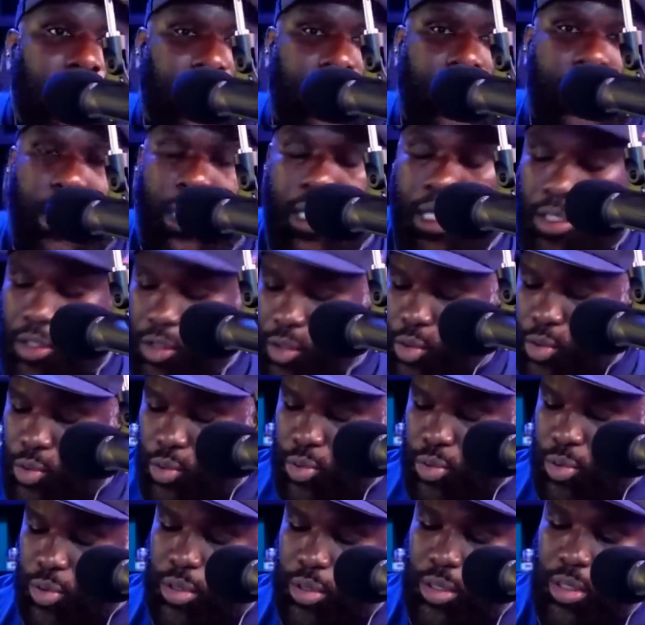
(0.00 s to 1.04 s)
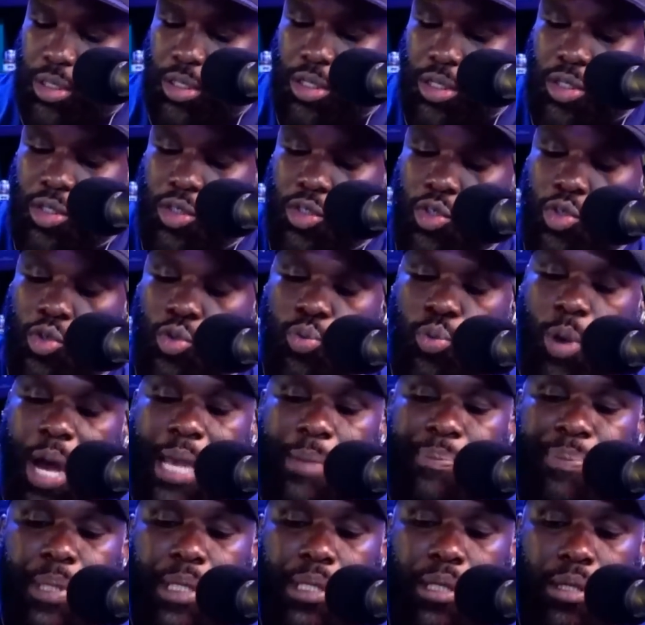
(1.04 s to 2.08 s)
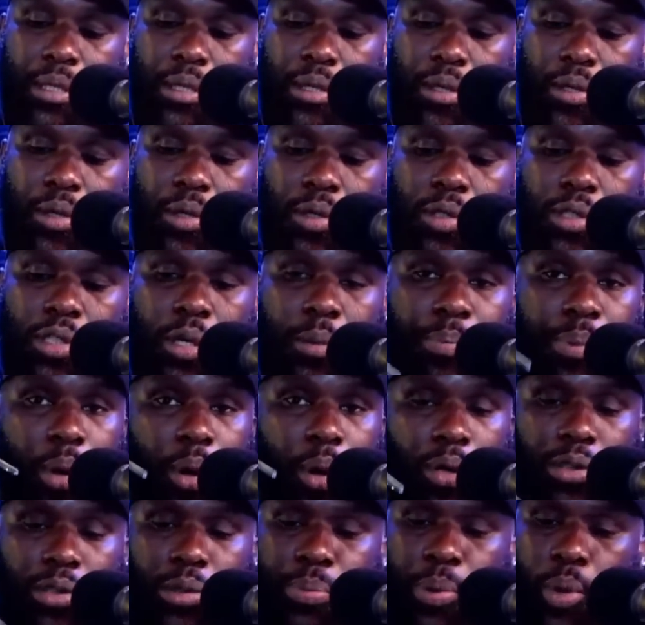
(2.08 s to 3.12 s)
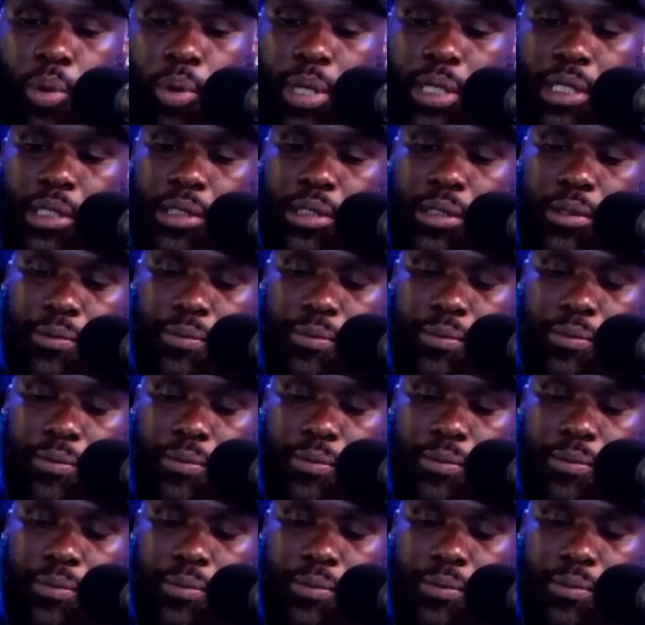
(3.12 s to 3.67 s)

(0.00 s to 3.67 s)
And you swipe it on your pulse points.